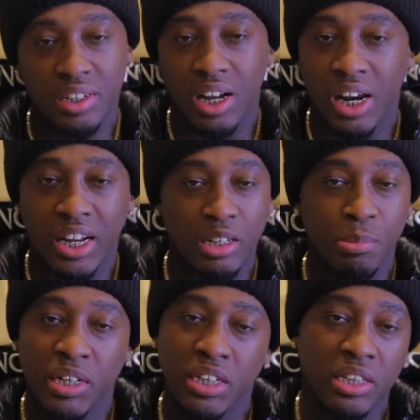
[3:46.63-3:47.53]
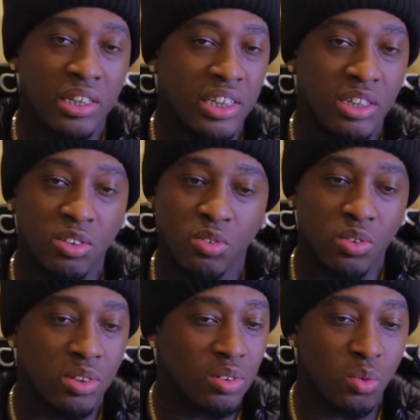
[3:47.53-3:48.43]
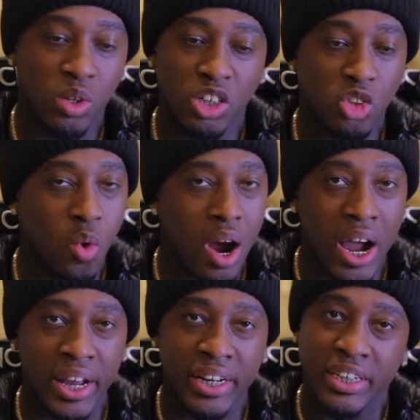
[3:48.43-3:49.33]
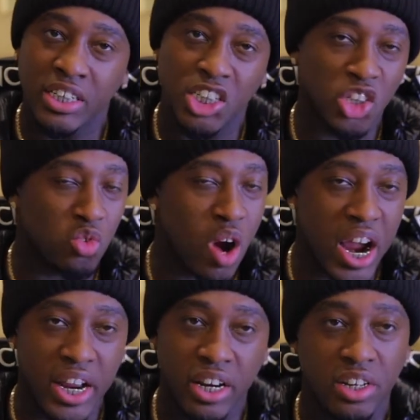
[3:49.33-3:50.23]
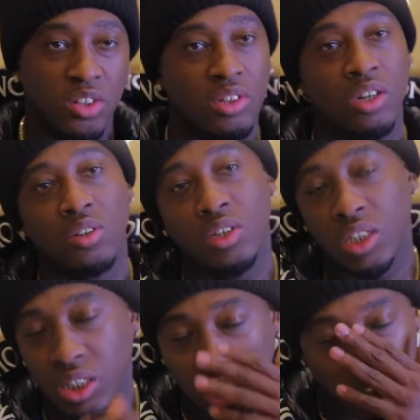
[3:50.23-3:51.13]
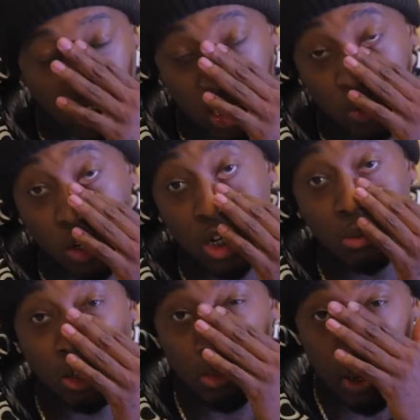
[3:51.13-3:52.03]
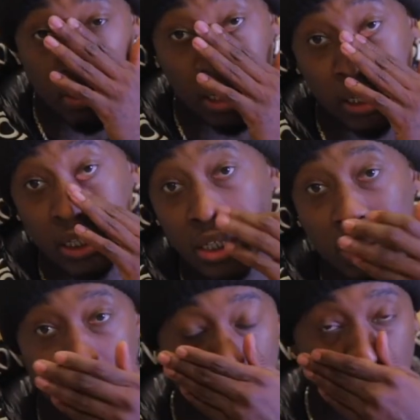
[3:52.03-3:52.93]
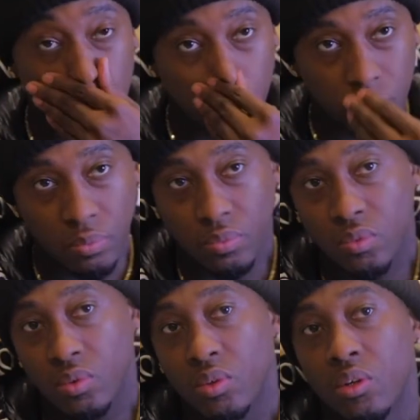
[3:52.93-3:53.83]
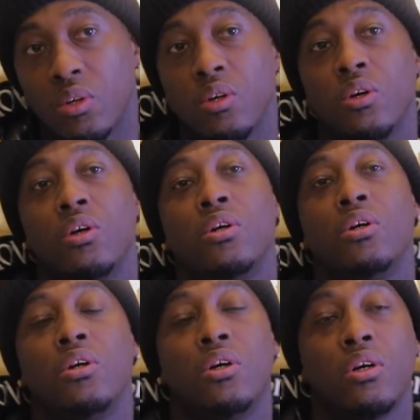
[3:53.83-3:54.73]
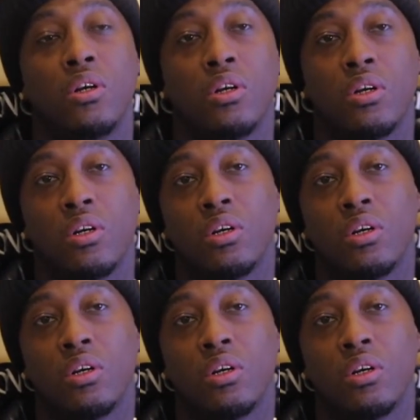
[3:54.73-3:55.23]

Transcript: I like to be where it's quiet at, just write. You know, just see what comes to my mind. Mm-hmm. Have you ever done like poetry